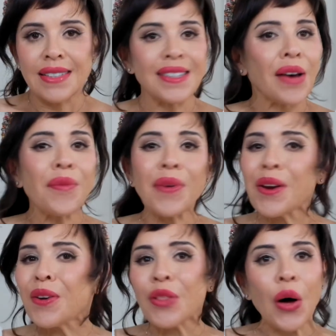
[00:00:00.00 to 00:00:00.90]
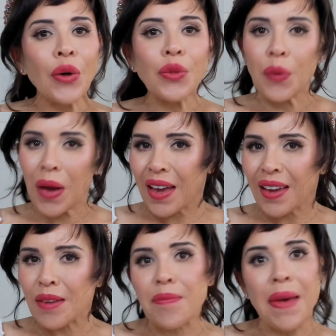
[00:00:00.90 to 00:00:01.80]
Somewhere along the
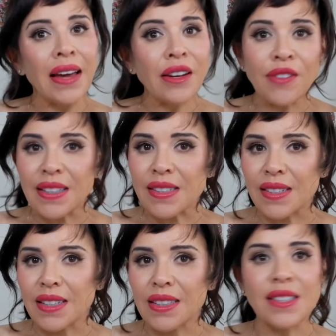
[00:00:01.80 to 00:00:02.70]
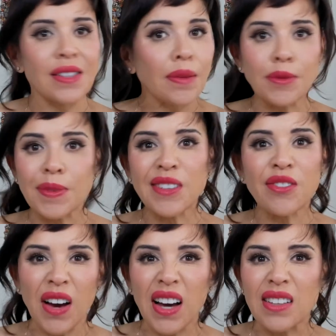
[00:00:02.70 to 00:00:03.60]
way, manifesting stopped being
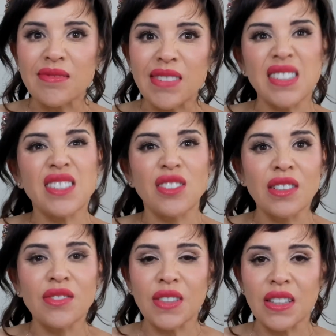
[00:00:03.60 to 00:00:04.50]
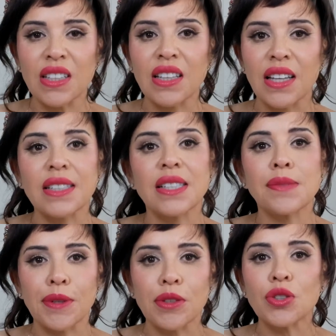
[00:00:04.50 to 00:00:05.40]
fun and started feeling like a
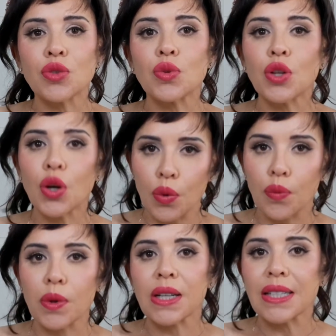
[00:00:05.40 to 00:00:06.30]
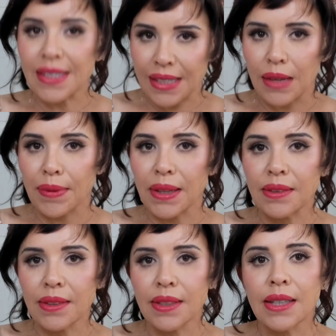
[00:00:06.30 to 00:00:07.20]
spiritual homework assignment.
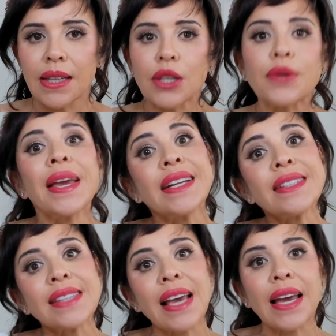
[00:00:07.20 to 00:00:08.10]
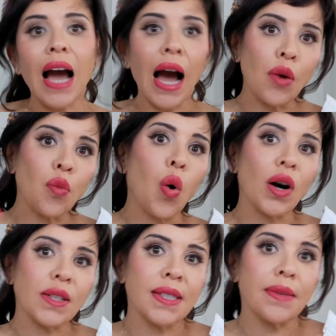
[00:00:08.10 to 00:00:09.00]
You can't say, I
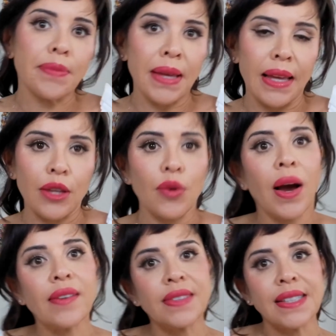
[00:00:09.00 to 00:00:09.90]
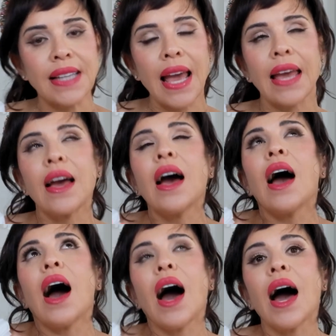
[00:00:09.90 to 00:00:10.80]
want to be. You have to say,
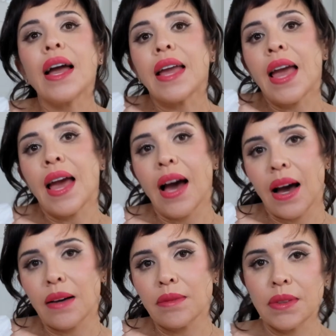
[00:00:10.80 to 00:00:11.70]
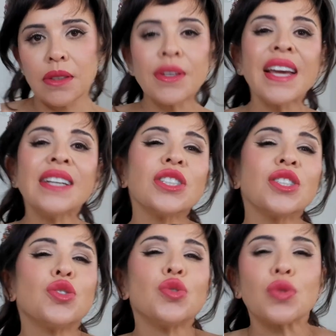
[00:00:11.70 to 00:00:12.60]
I am. You can't
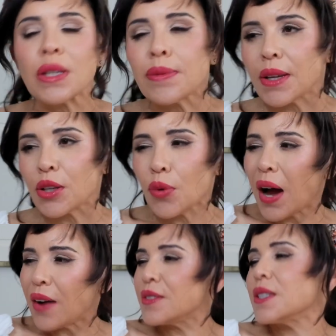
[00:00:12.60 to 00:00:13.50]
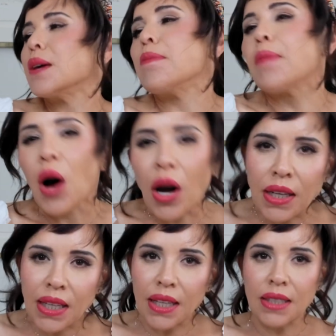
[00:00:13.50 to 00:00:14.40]
just dream it. You have to
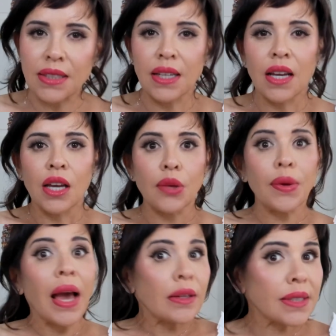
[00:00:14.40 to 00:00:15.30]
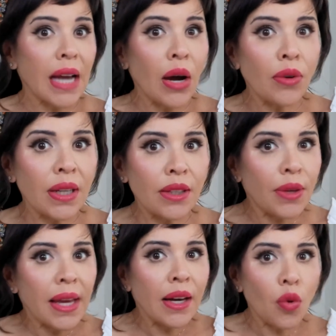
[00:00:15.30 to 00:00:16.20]
embody it. You can't doubt it. You
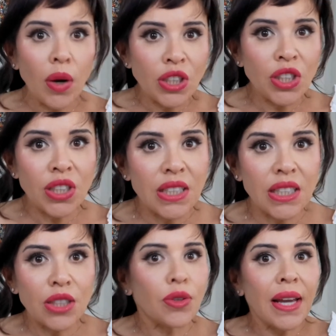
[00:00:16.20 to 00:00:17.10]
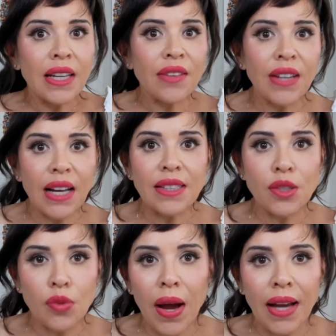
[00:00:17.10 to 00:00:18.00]
can't question it. You can't even
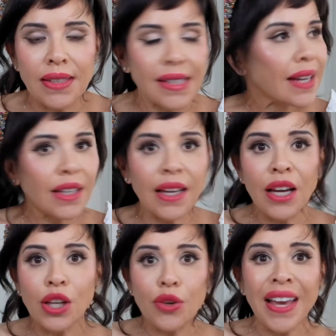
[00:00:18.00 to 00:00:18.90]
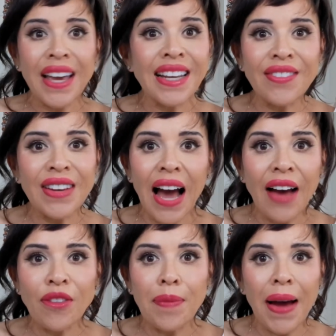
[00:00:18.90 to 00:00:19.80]
ask twice. Heck, you can't even
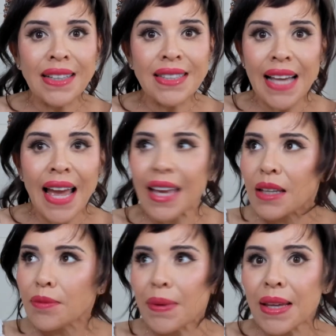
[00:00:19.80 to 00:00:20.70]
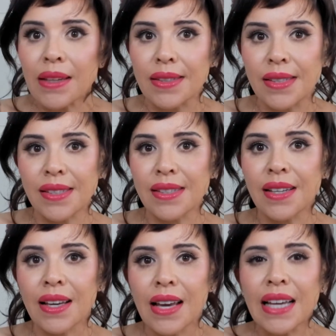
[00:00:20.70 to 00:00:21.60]
have a bad day in peace.
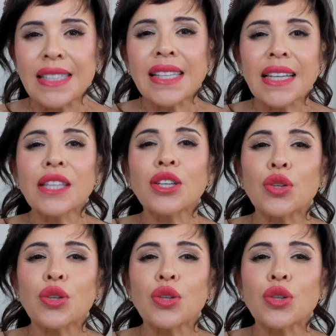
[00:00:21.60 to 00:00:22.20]
It's like the